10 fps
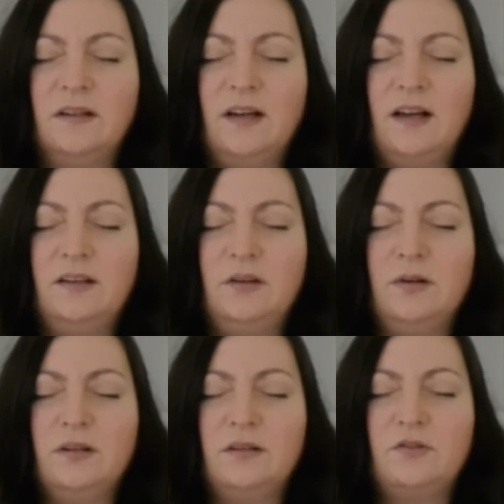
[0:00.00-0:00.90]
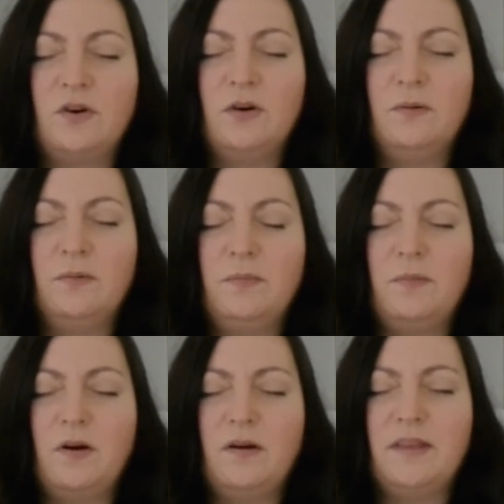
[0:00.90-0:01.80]
and you can draw
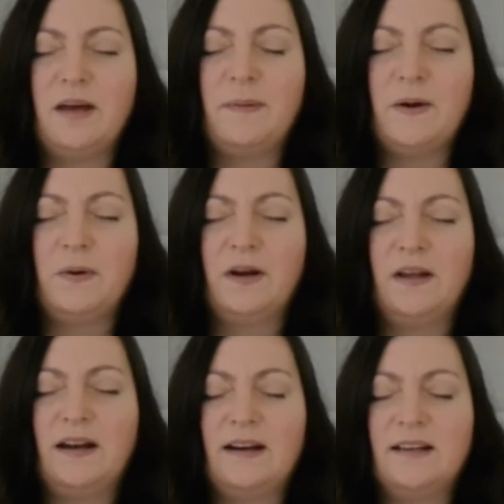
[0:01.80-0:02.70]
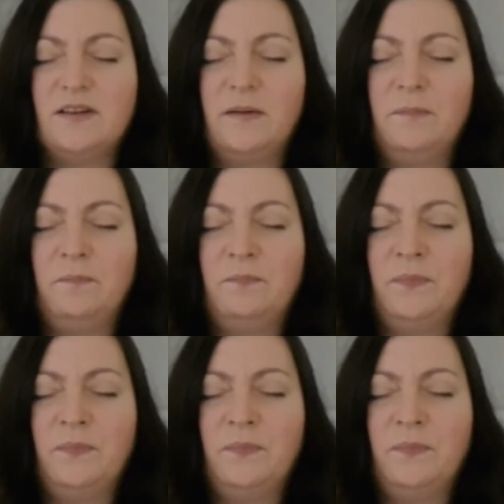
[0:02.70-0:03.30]
on that power at any time.